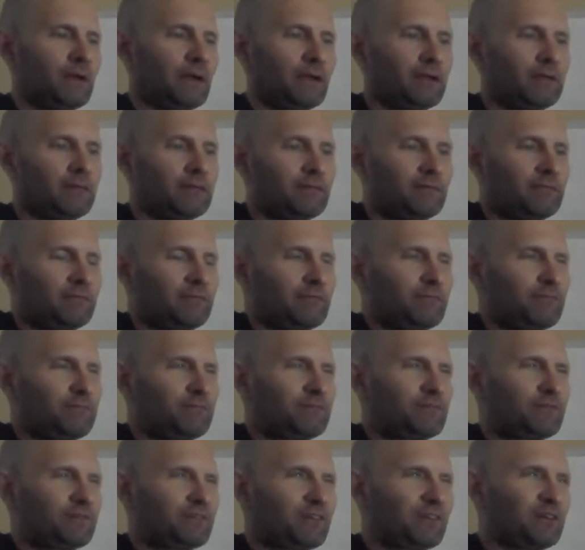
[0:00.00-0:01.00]

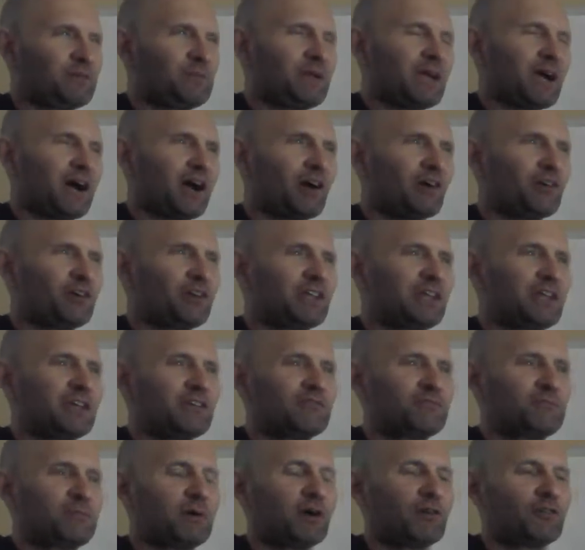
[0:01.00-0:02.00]
It's going to be hard to
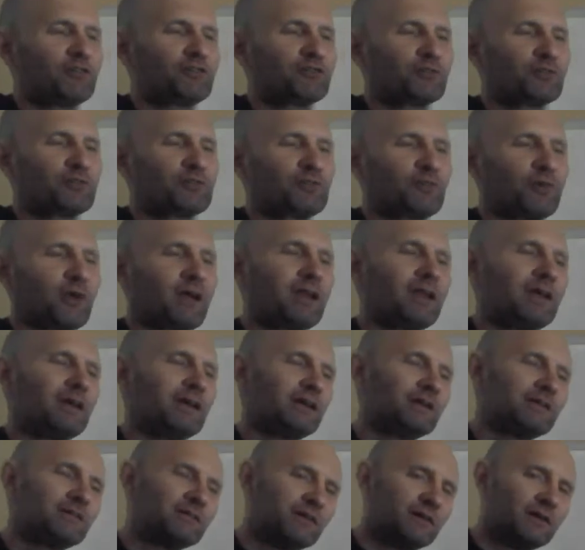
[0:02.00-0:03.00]
give partial
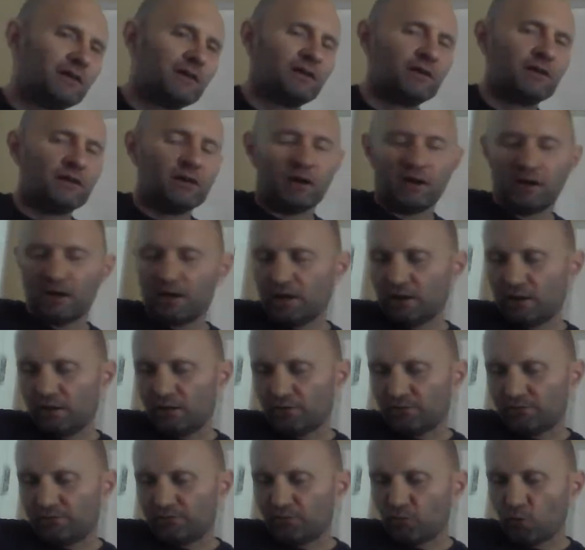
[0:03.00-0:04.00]
credit.
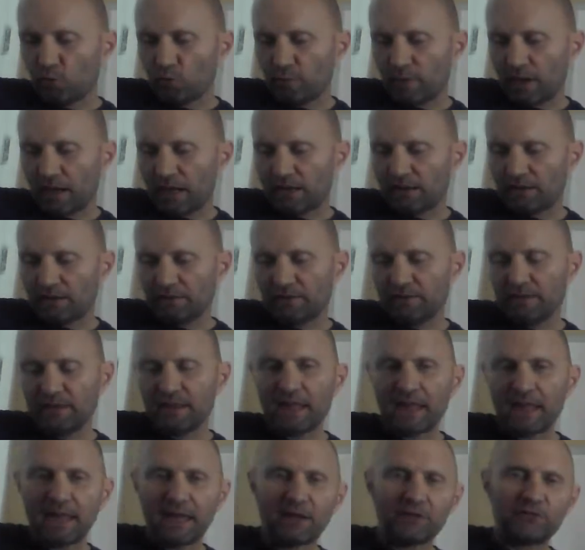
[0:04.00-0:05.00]
The formatting,
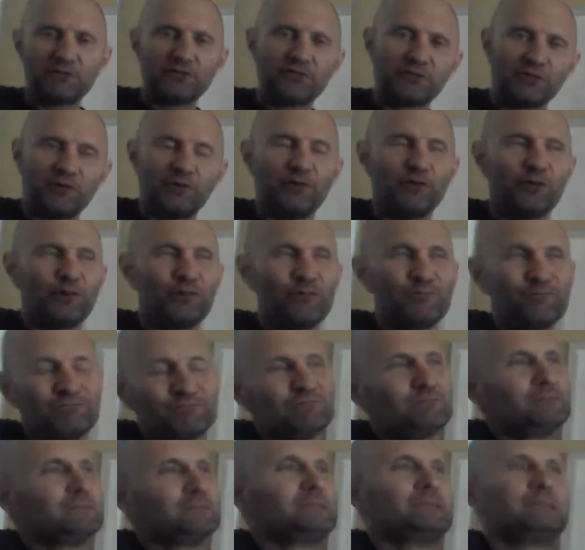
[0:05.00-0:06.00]
the
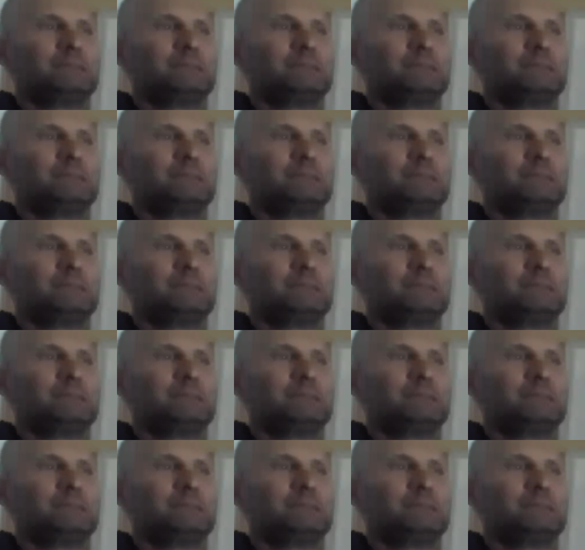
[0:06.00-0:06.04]
answer